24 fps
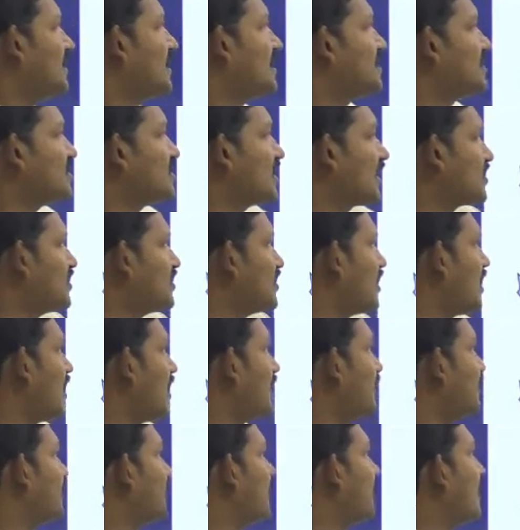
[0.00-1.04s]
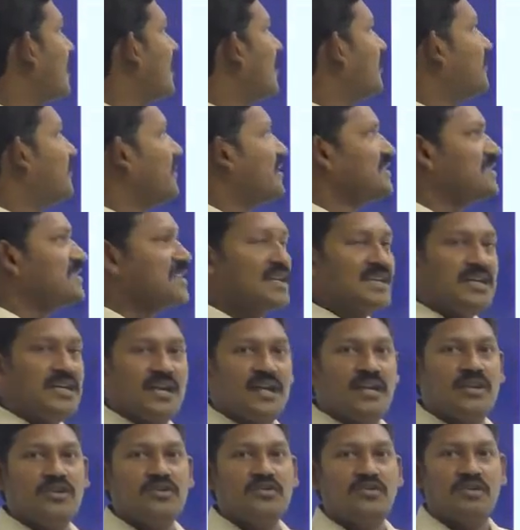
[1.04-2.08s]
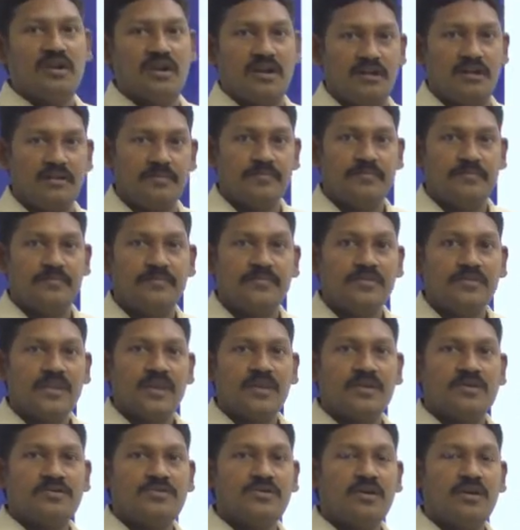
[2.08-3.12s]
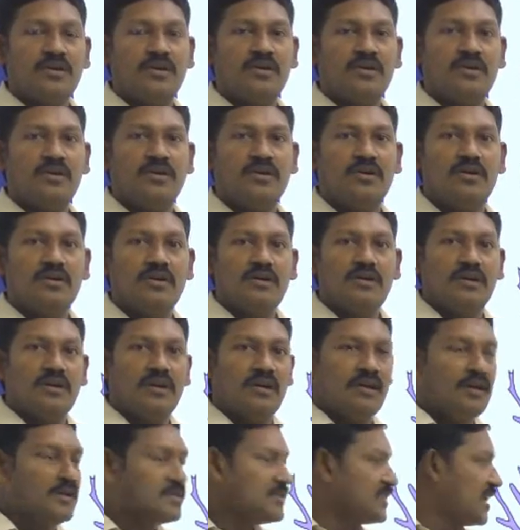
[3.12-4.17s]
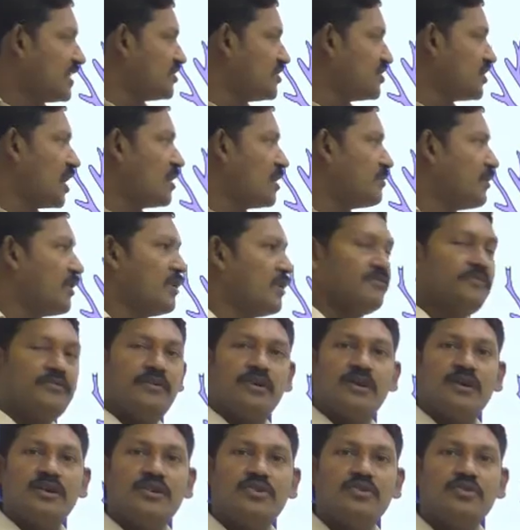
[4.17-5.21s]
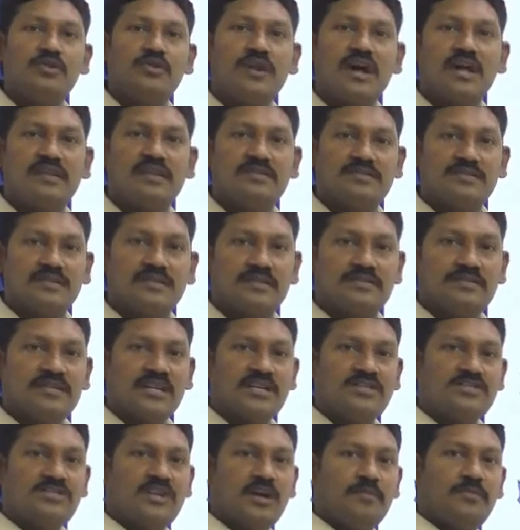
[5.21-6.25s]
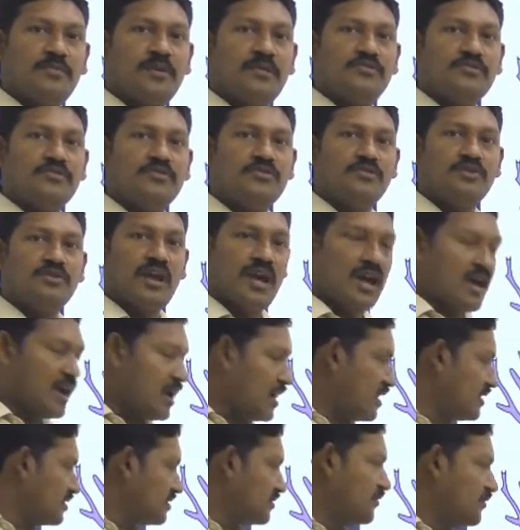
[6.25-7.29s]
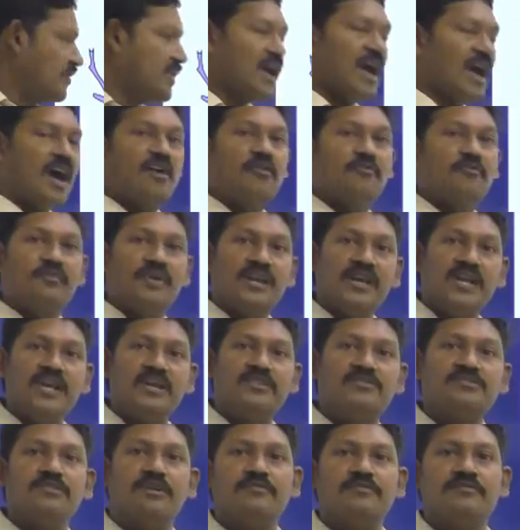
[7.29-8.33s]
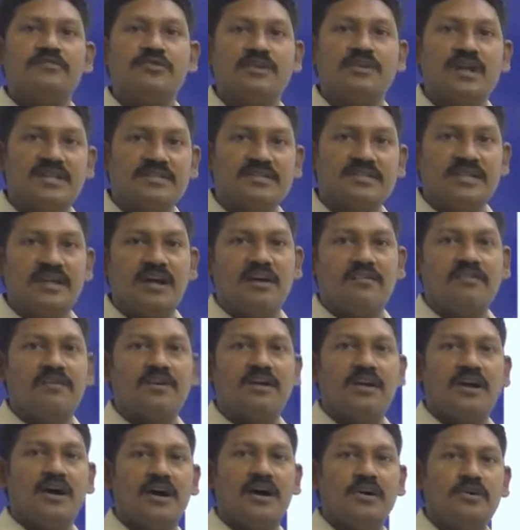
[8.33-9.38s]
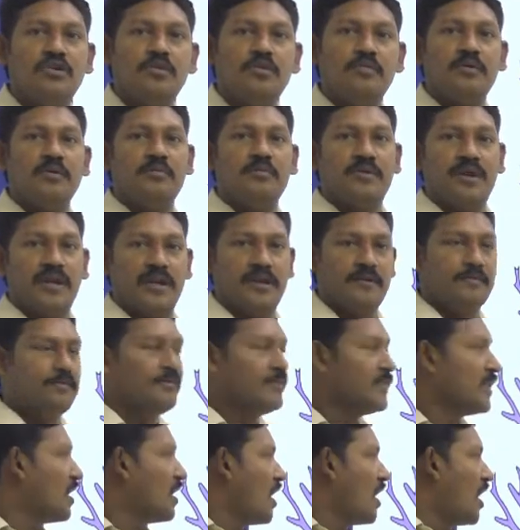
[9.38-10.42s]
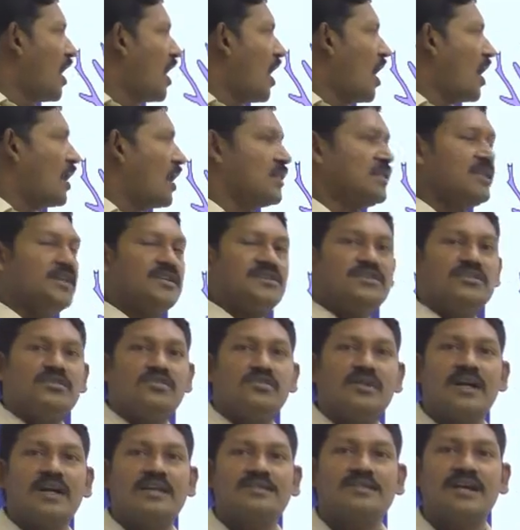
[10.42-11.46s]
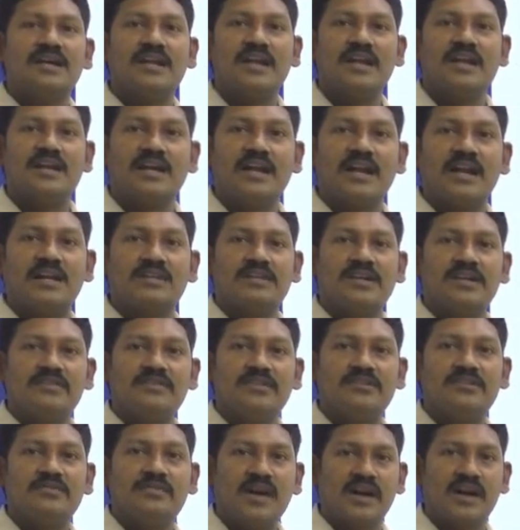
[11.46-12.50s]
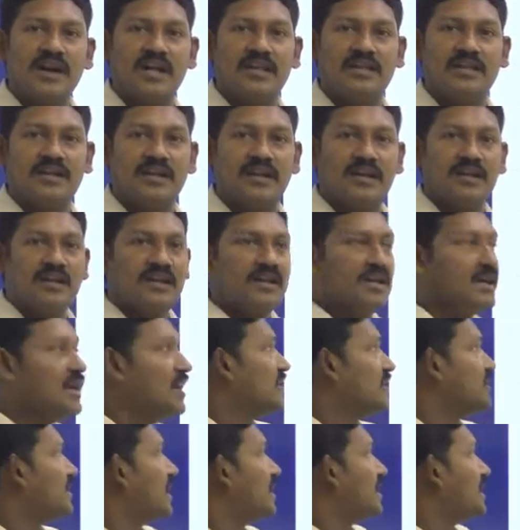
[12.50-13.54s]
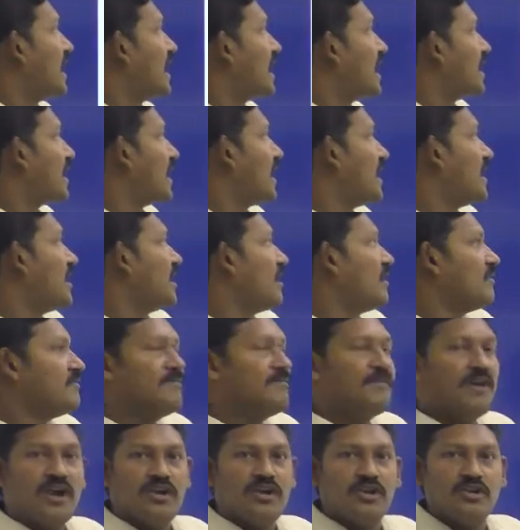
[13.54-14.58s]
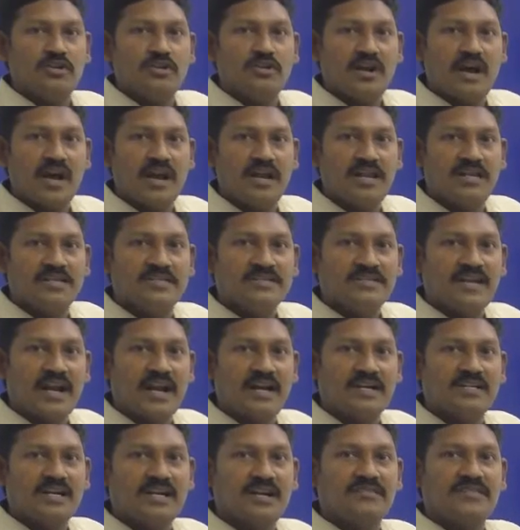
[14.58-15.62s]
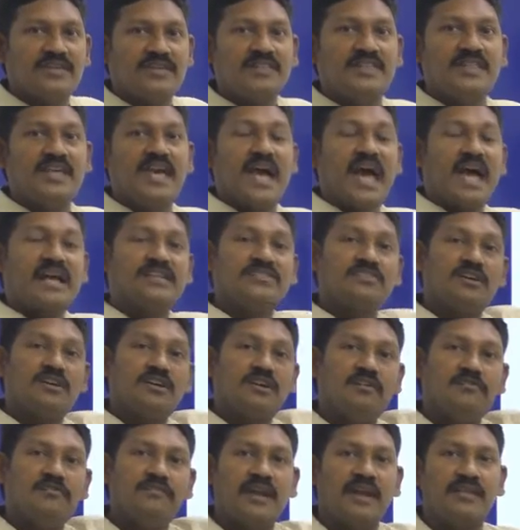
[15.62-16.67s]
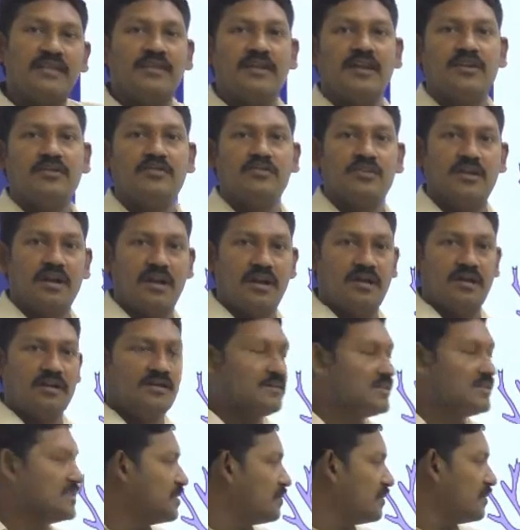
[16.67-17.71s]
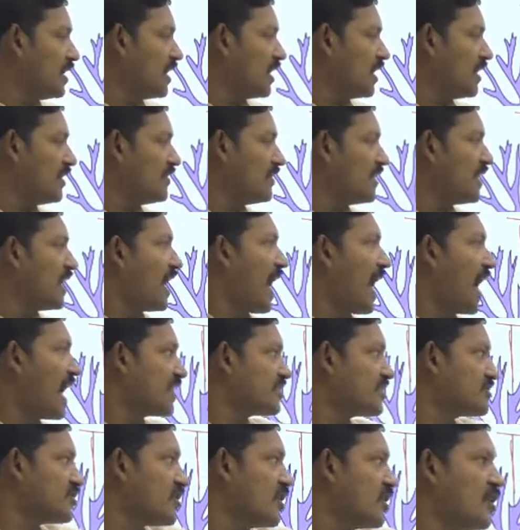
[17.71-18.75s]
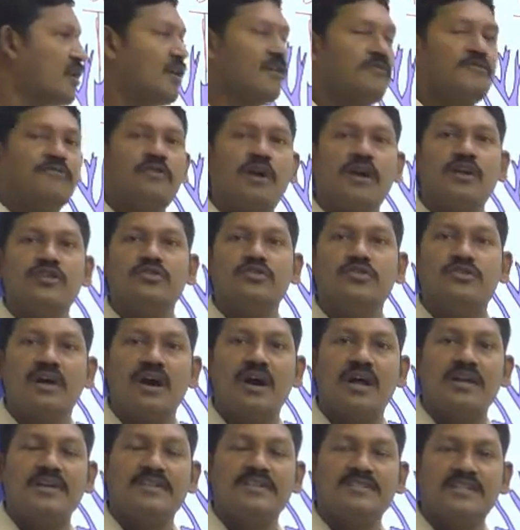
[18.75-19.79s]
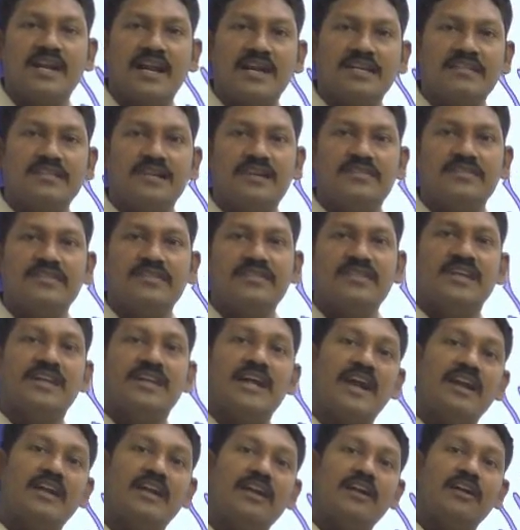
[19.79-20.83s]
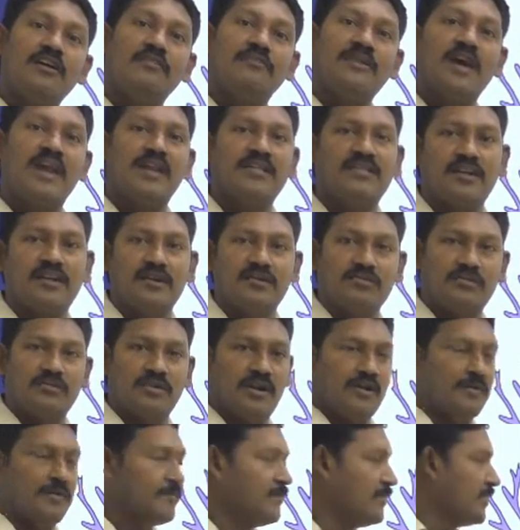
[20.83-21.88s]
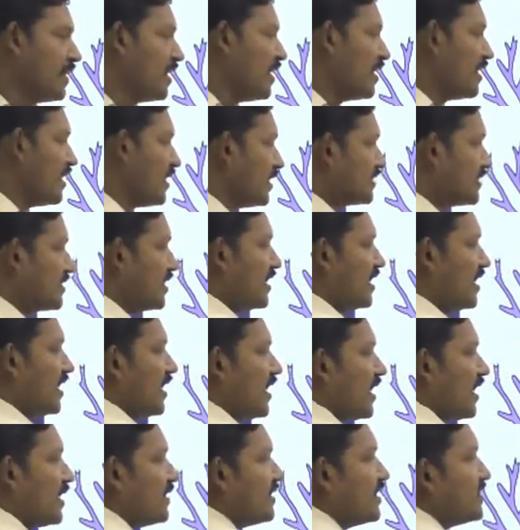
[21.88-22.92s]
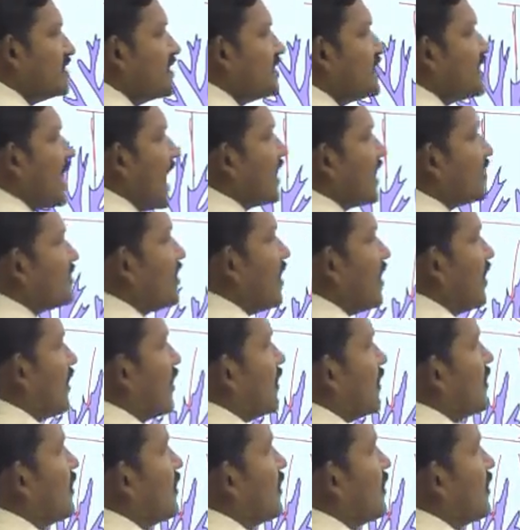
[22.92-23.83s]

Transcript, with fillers: the structure or figure of a single neuron. So uh, such type of uh, neurons, such type of neurons, we have billions of neurons in our uh, human brain. All these neurons are interconnected with one another. The dendrite of one neuron is connected with the axon of another neuron. Similarly, the axon of one neuron is connected with the dendrite of another neuron. See here, this is axon.